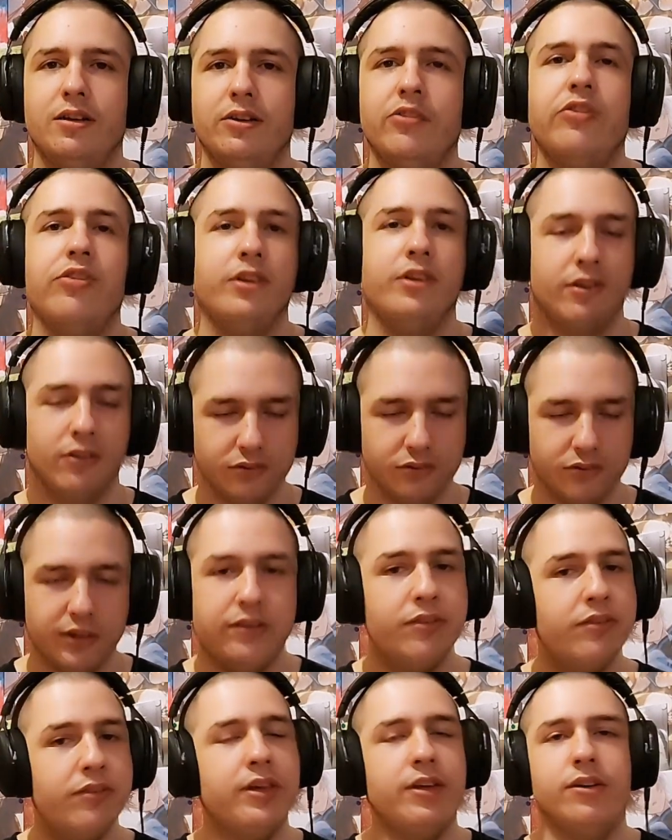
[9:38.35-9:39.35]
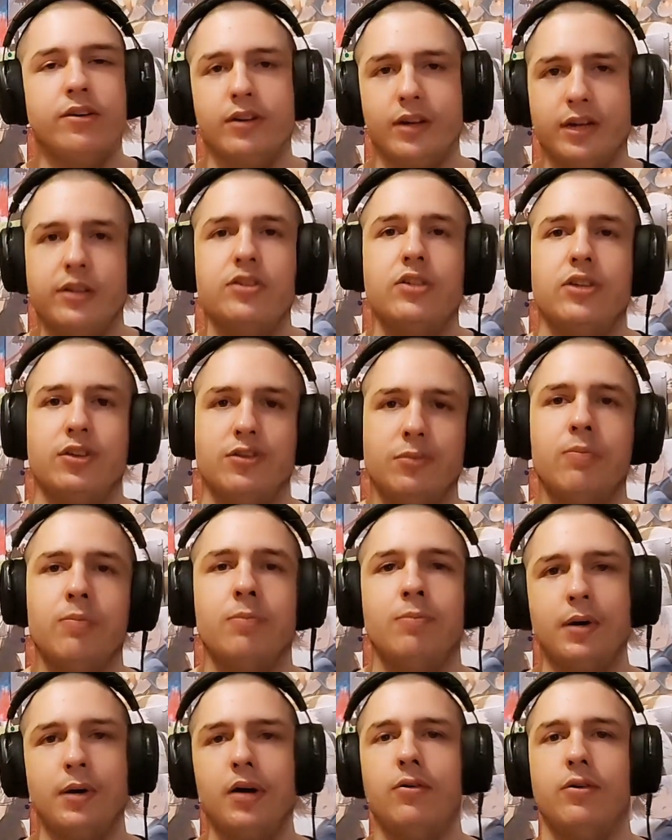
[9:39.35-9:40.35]
she's an insane singer, like she has
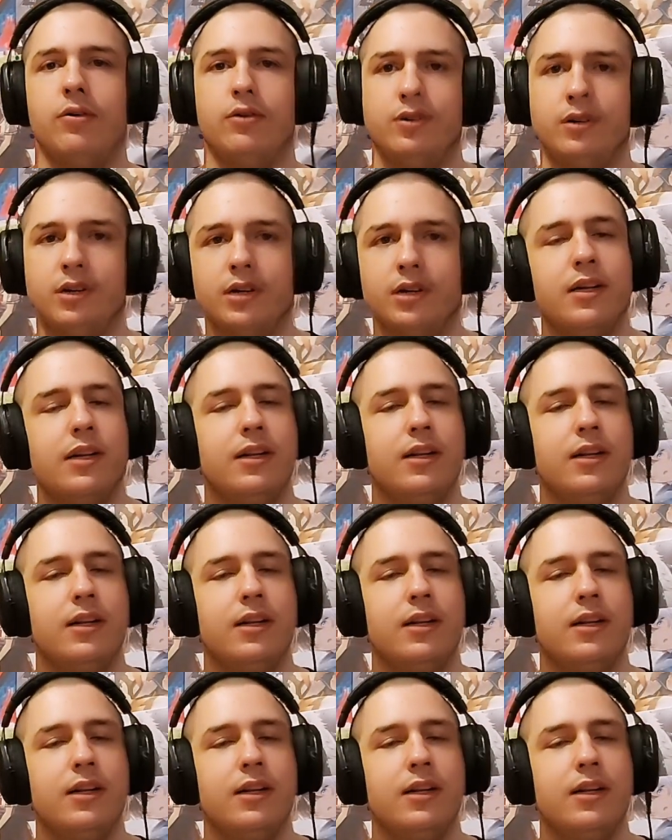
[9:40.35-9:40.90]
power,